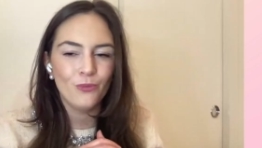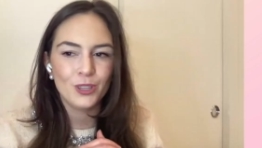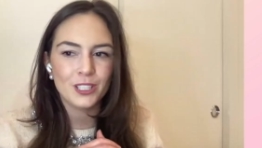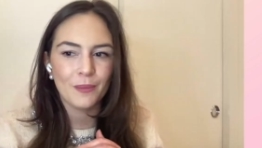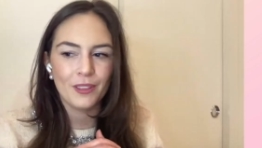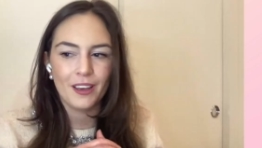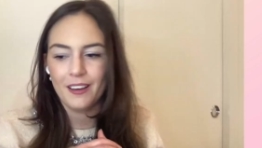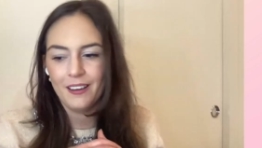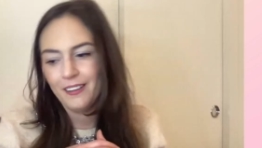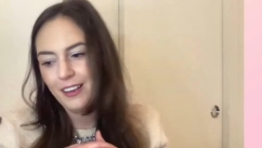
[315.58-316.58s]
some of
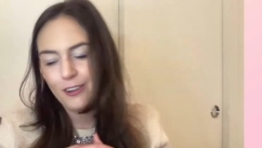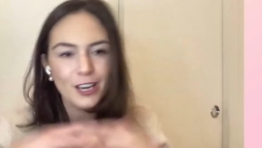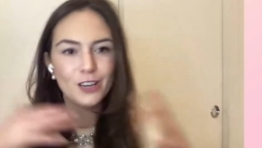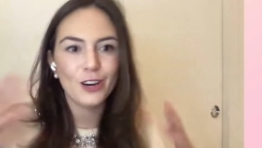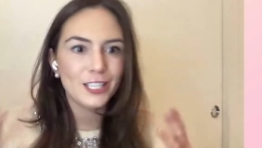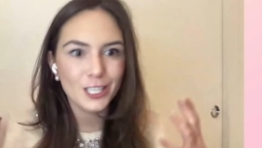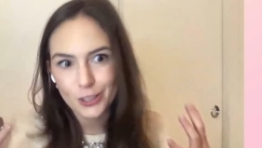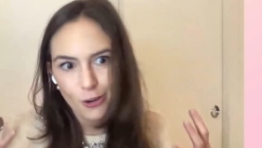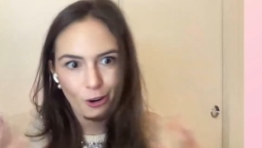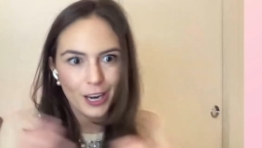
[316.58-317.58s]
the, any crazy
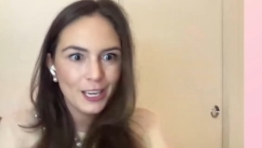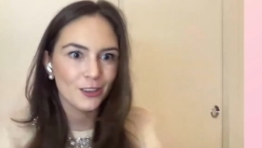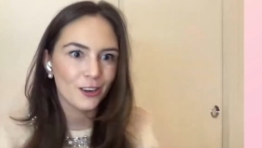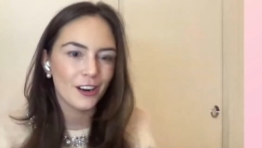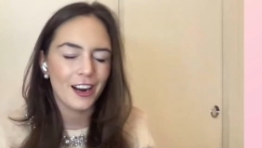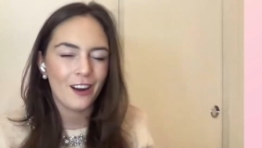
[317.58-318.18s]
stories or,